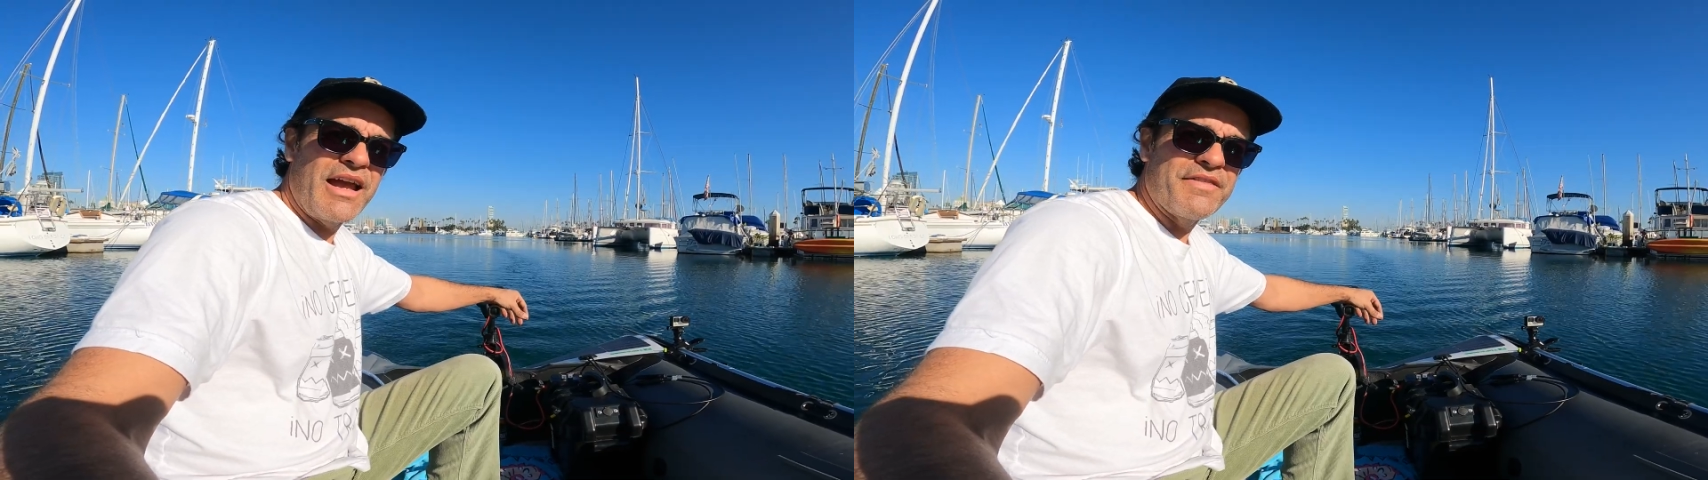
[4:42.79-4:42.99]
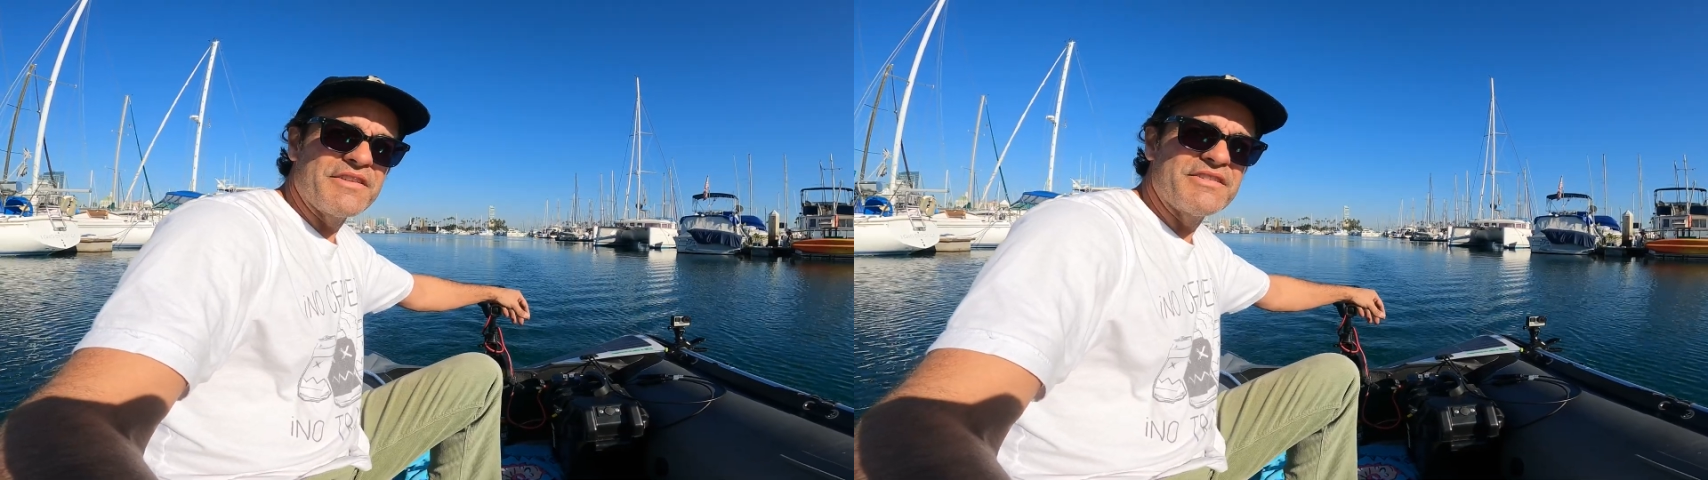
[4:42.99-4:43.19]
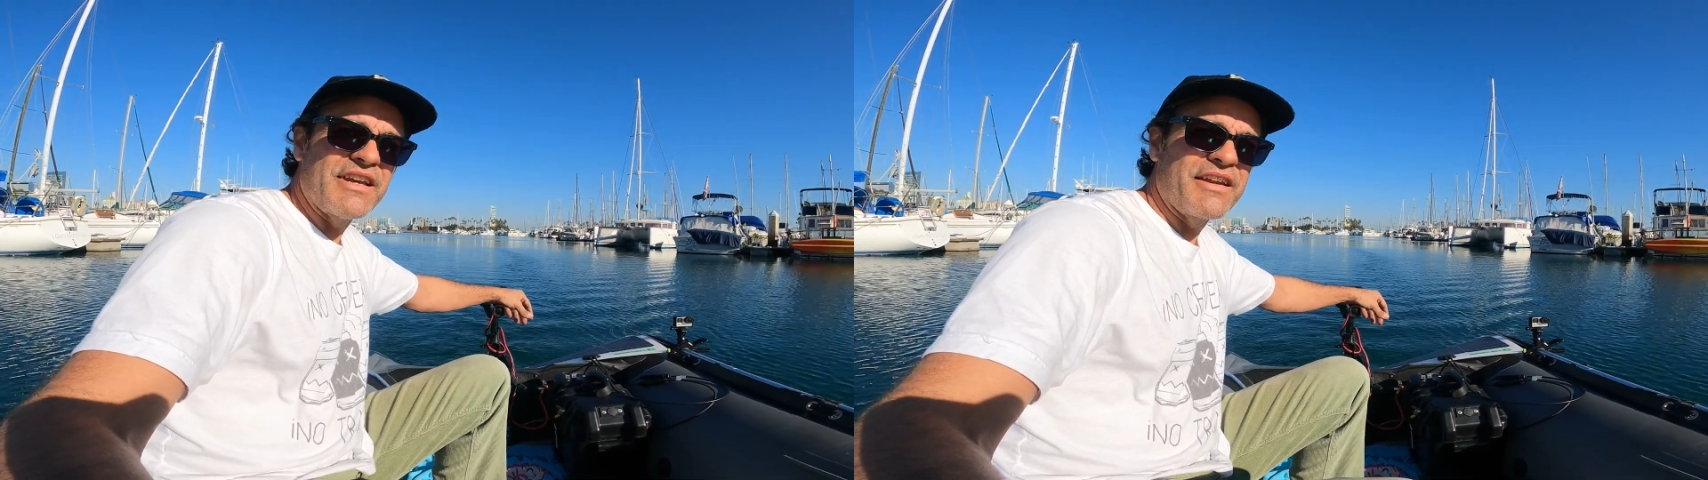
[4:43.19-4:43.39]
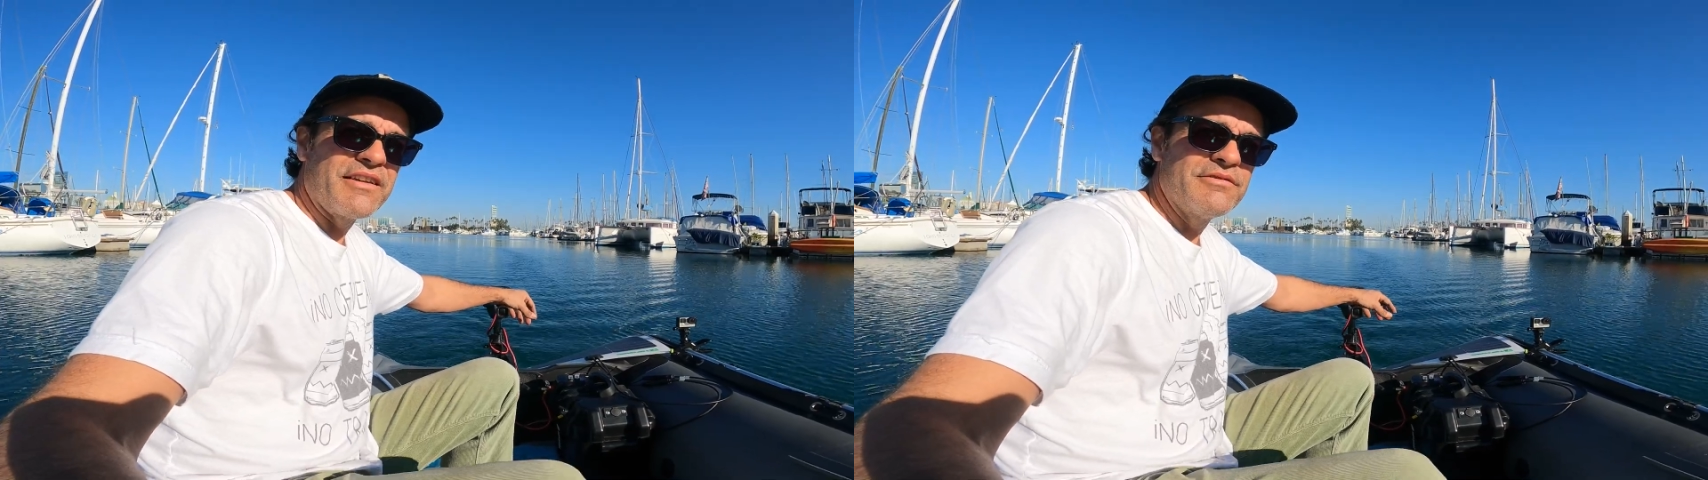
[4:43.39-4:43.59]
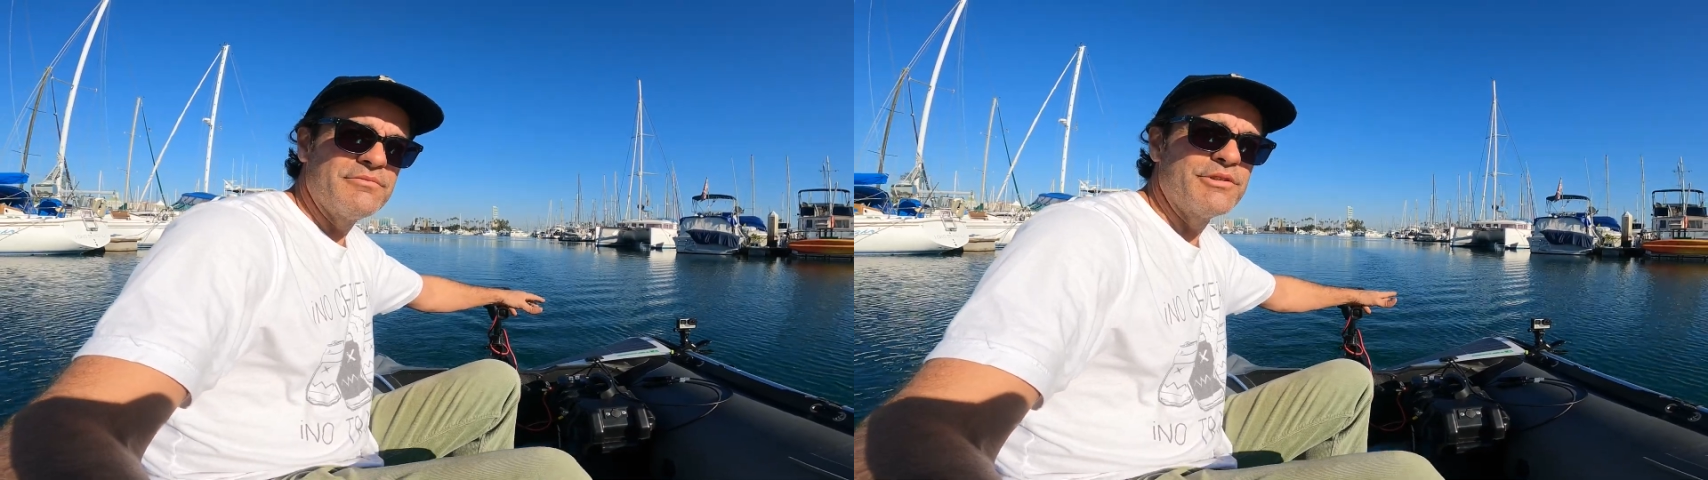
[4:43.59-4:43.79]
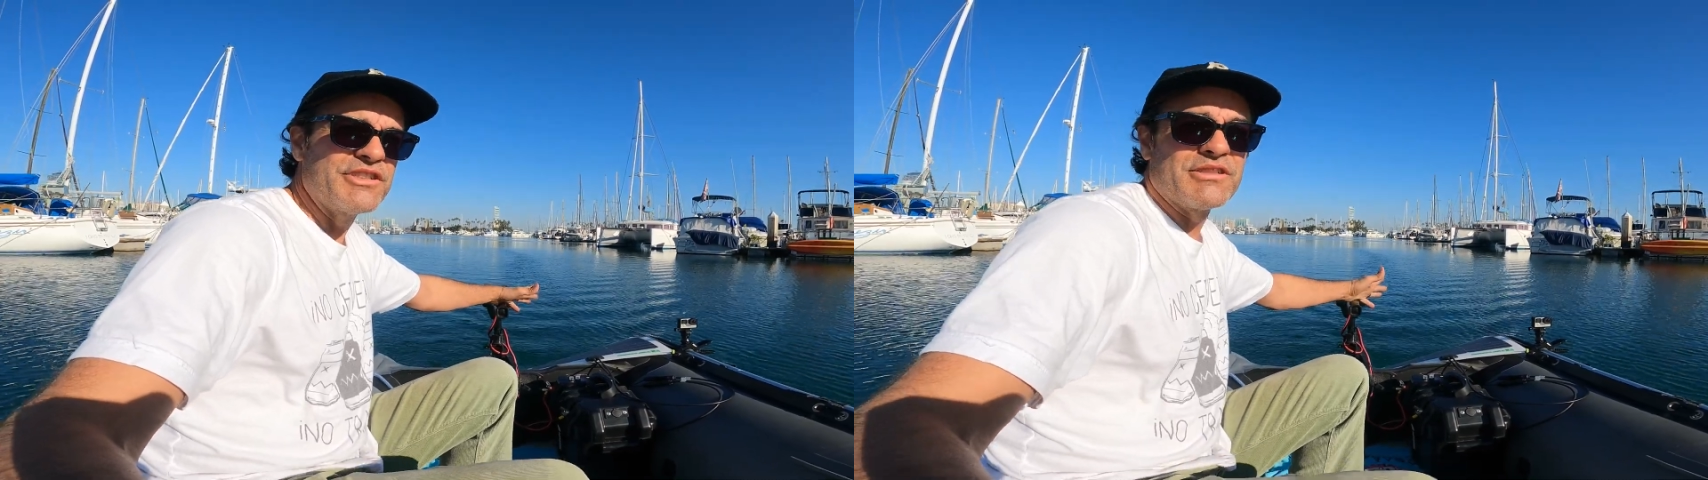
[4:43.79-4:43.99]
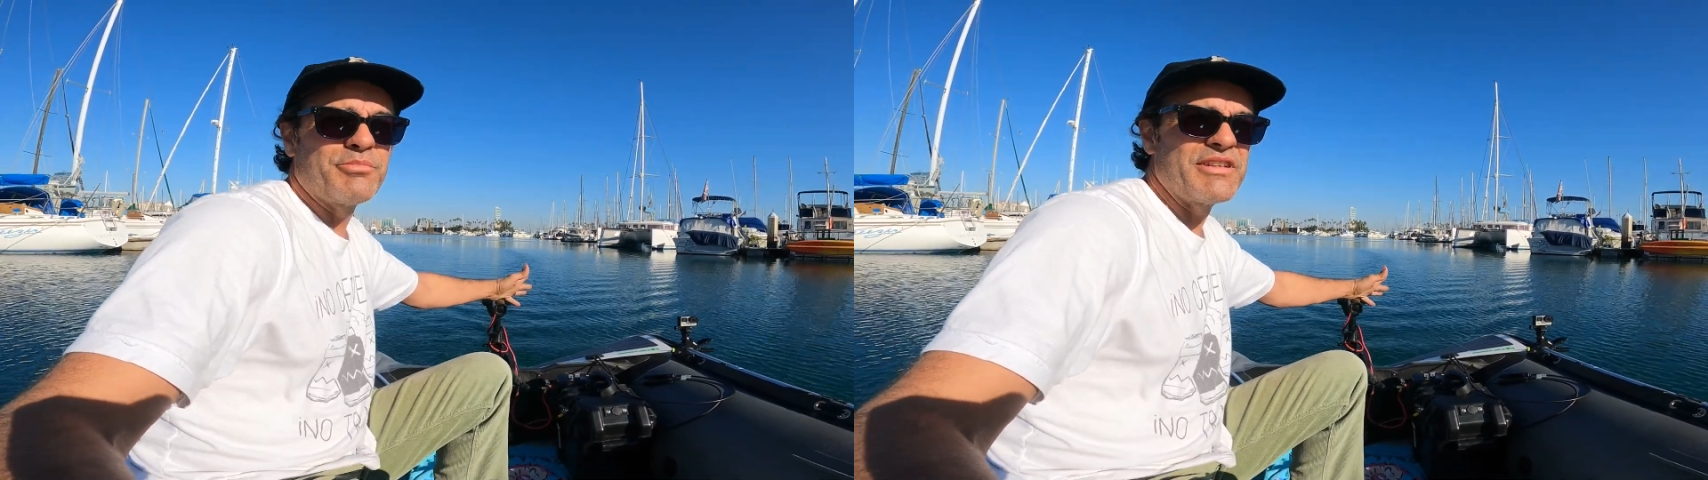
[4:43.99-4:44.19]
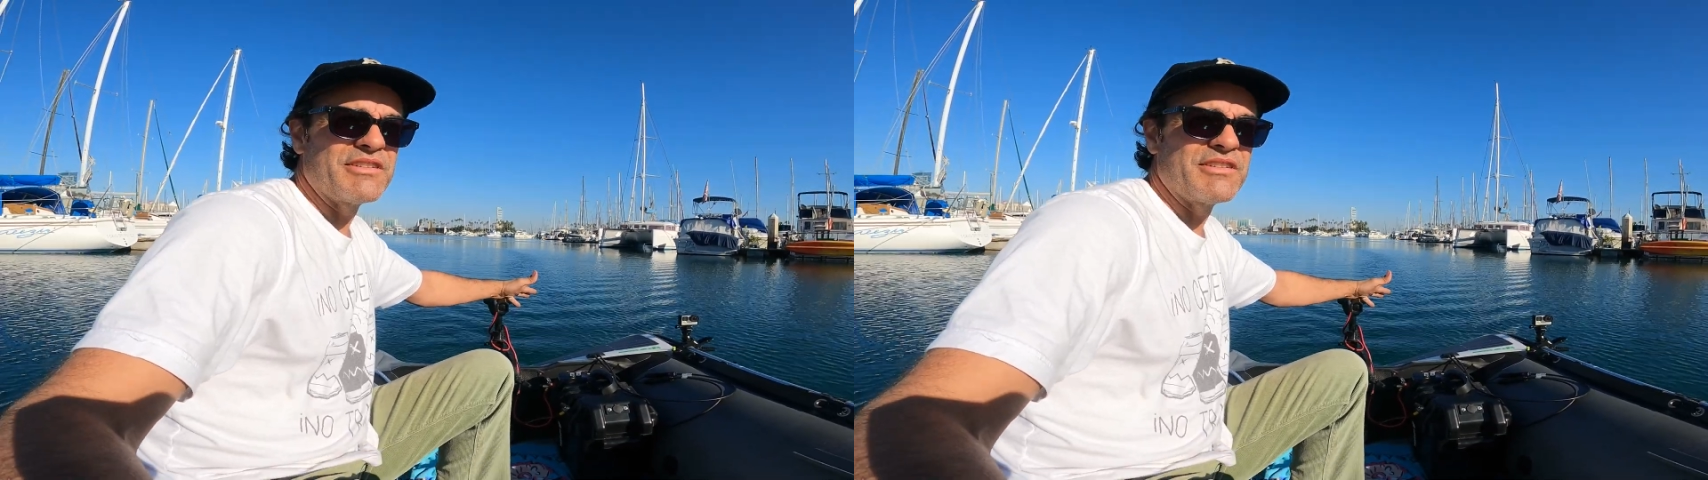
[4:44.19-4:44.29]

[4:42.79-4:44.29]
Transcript: at this setting, which is